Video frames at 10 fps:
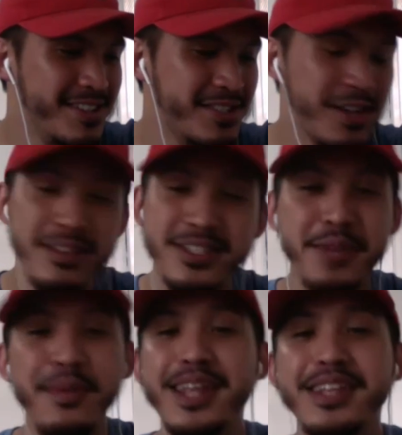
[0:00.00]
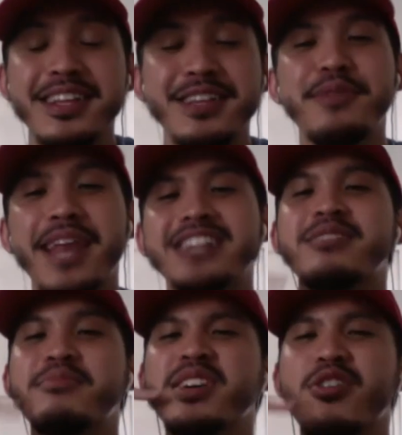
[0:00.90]
Timberland, you be like,
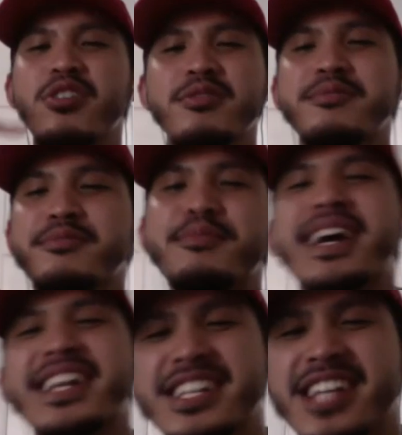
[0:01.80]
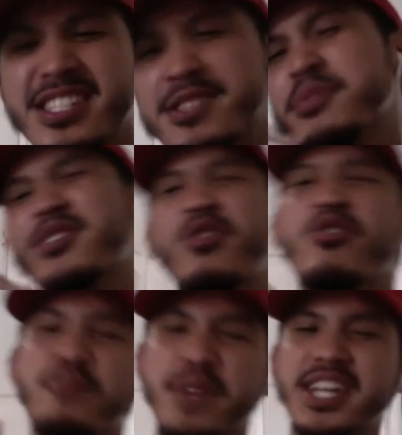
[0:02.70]
Timberland, back in the day, Timberland
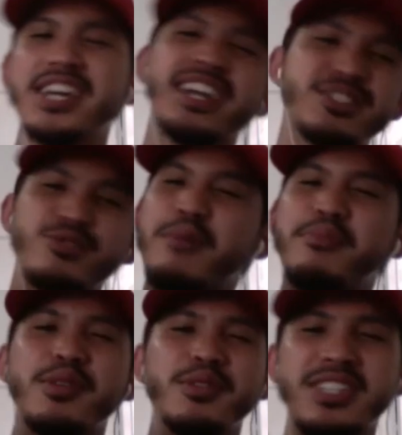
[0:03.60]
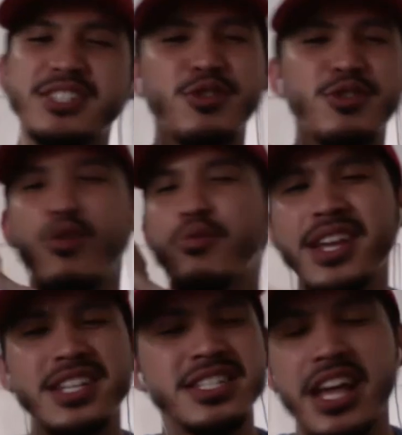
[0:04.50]
called me, innit? And he saw my post. He called me.
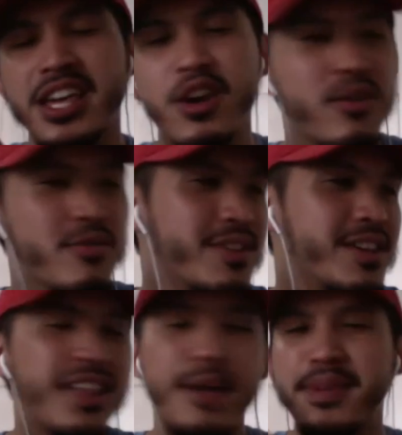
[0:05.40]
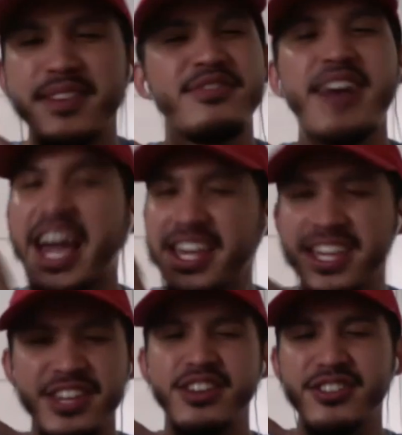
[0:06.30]
He's just like, yo, that be fire,
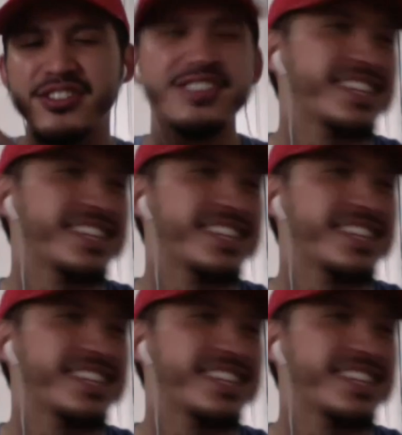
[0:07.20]
you know? And